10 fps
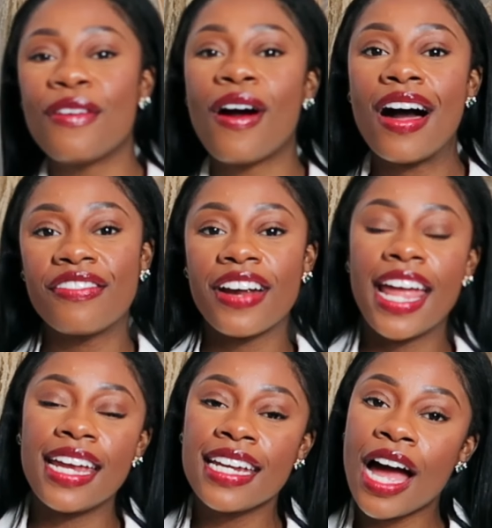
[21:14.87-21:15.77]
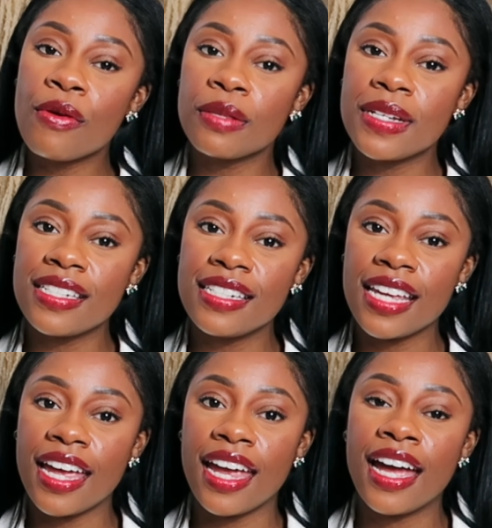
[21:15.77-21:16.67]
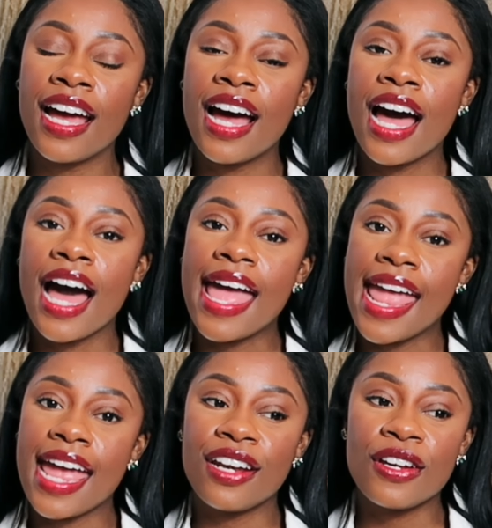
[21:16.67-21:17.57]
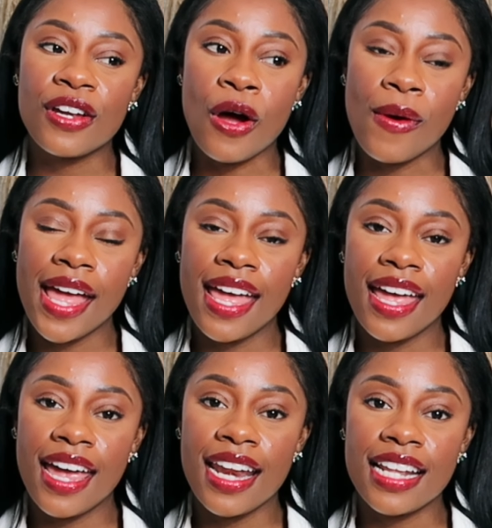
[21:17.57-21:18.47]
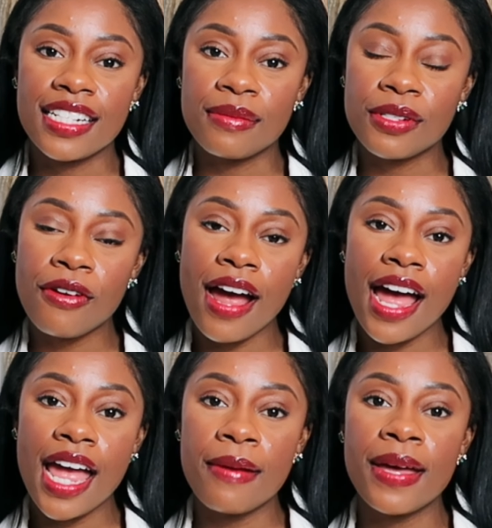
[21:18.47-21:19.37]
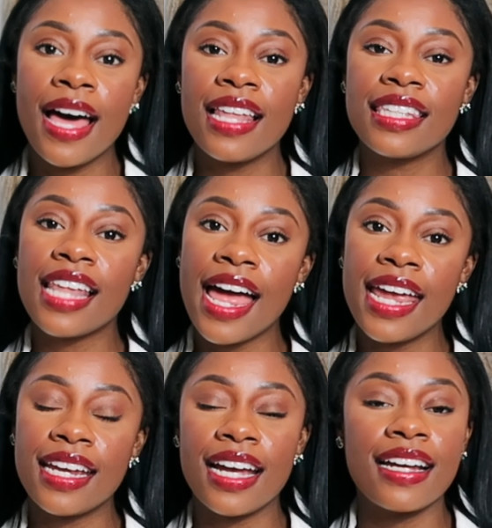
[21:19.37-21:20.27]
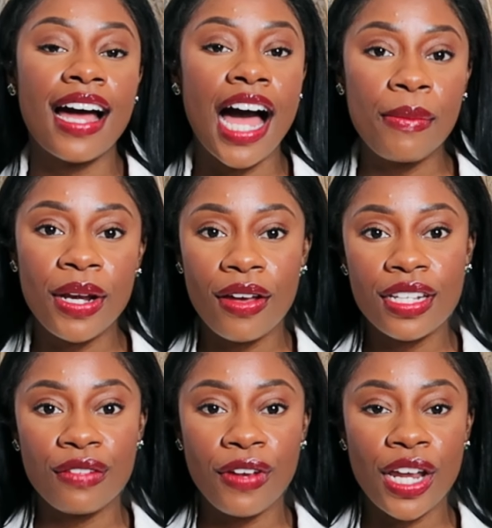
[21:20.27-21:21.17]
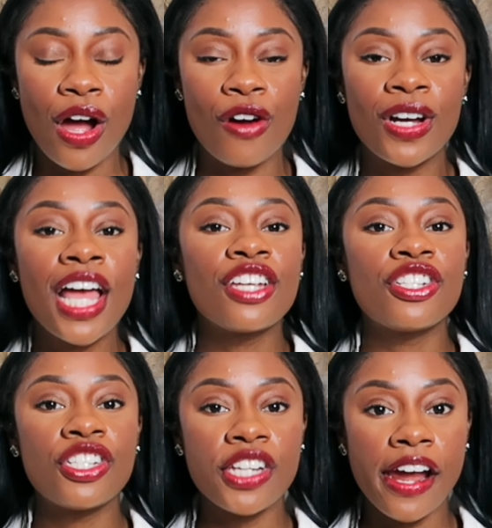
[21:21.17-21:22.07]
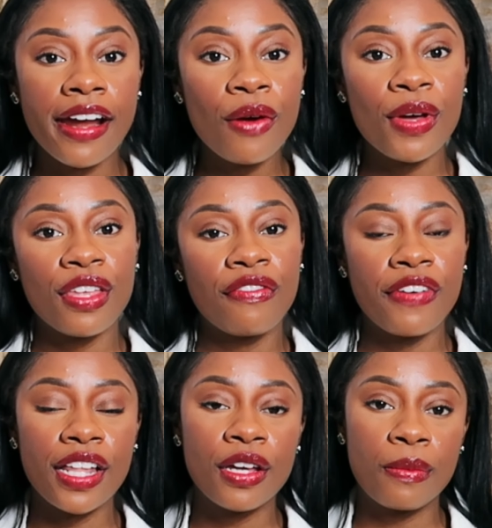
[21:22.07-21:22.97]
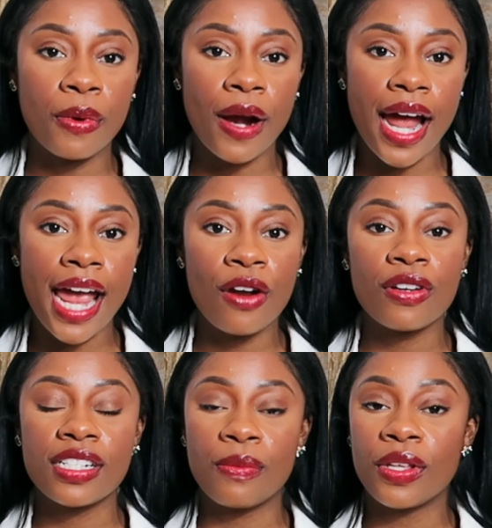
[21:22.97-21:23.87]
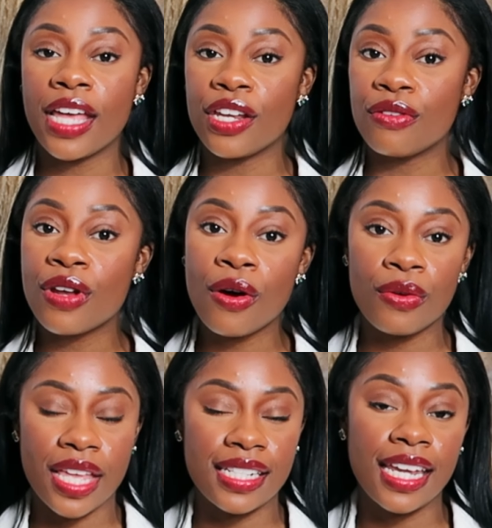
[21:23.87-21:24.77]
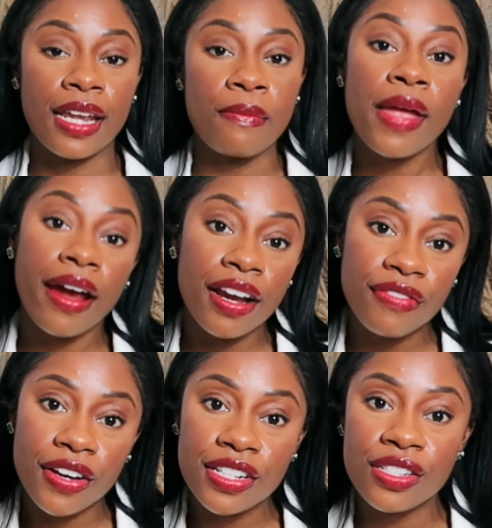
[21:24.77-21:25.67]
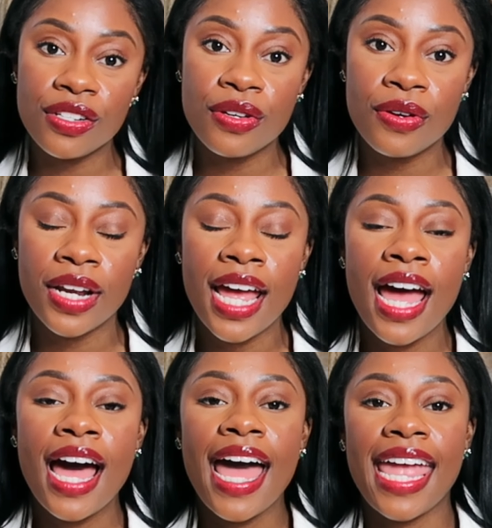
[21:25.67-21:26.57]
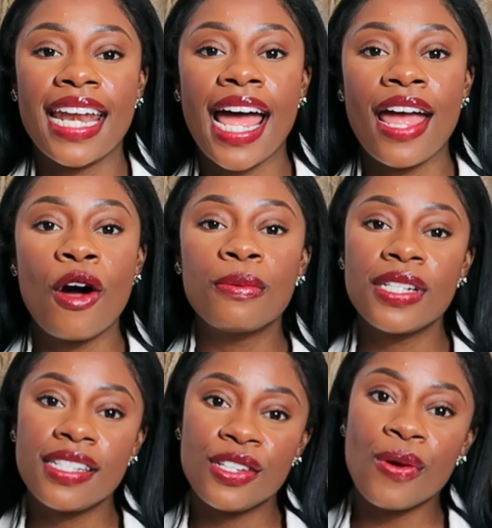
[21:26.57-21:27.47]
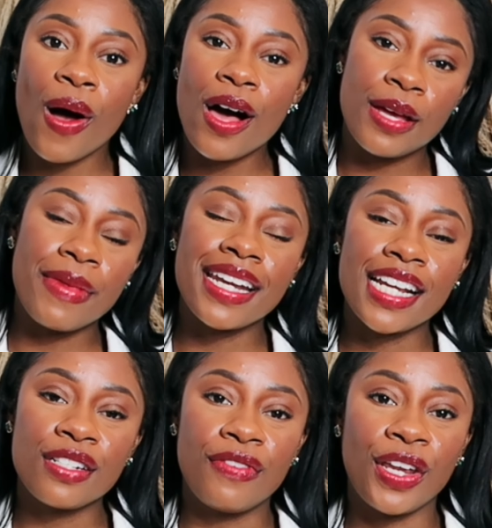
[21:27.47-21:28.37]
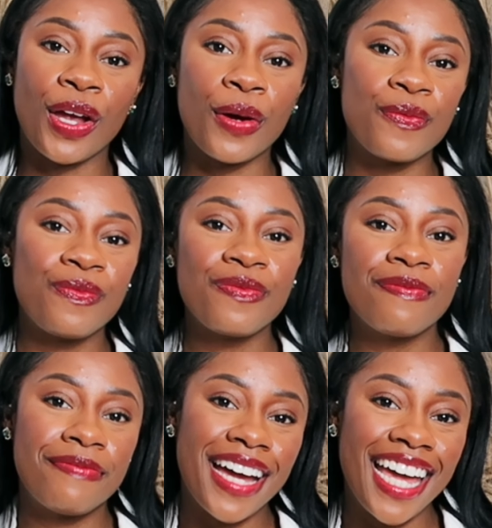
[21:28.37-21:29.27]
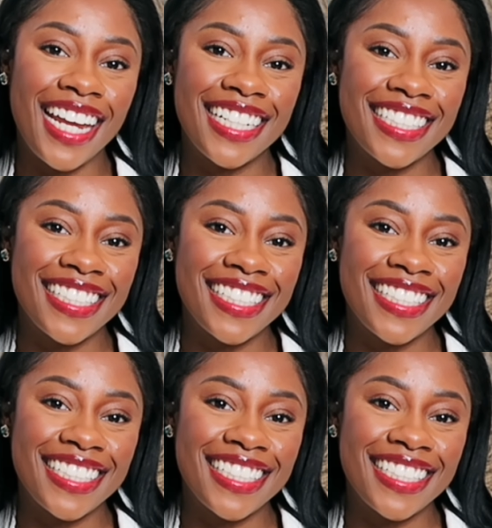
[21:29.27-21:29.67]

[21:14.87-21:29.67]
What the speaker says: you all for hanging out with me today, and go ahead and subscribe, like, comment on this video, share it with a fellow bride or someone that you know that's getting married very soon, and I hope to see you all in my next video. Bye.